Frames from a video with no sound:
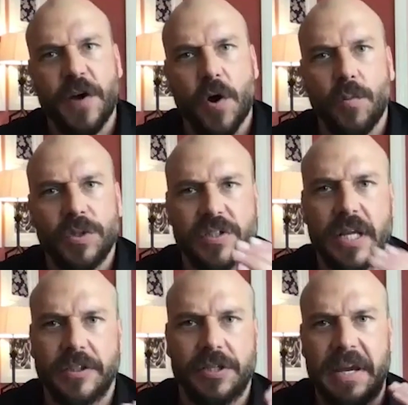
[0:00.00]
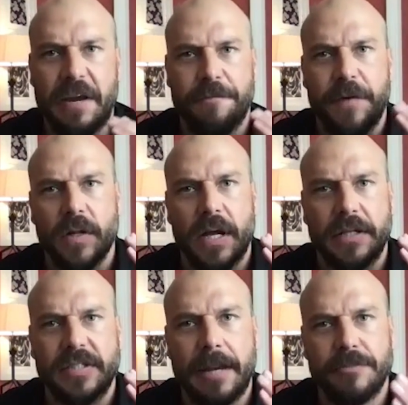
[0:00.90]
film was, like, to me, it felt
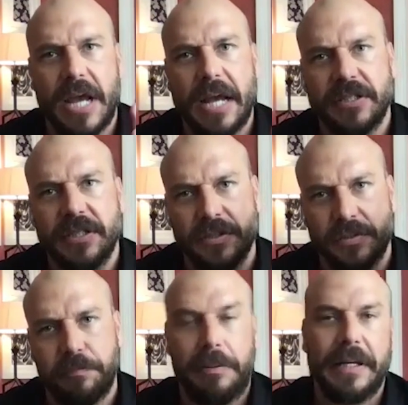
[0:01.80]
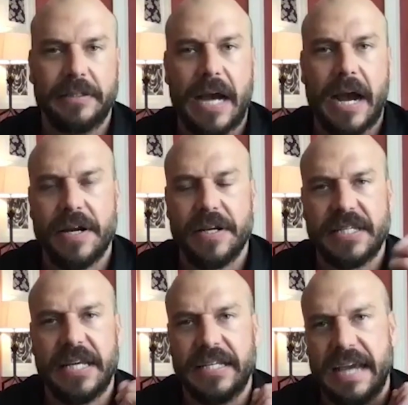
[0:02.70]
like Sam Jackson, who's playing Darius
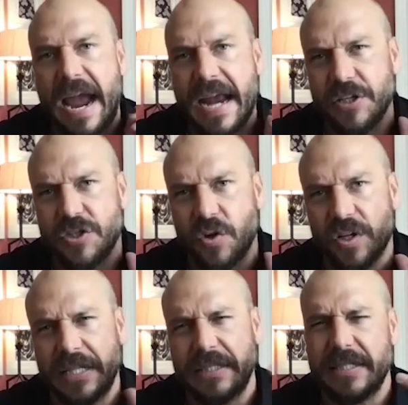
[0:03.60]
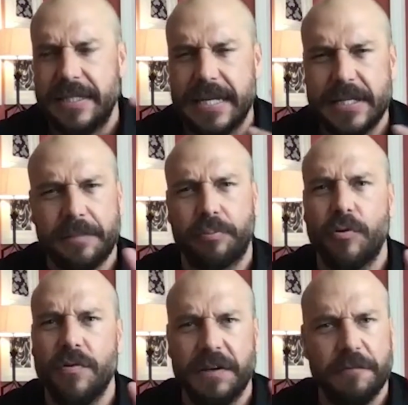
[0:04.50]
Kincaid. He's sort of like this
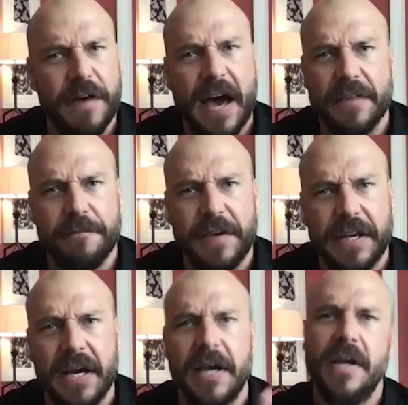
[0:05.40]
disapproving father figure.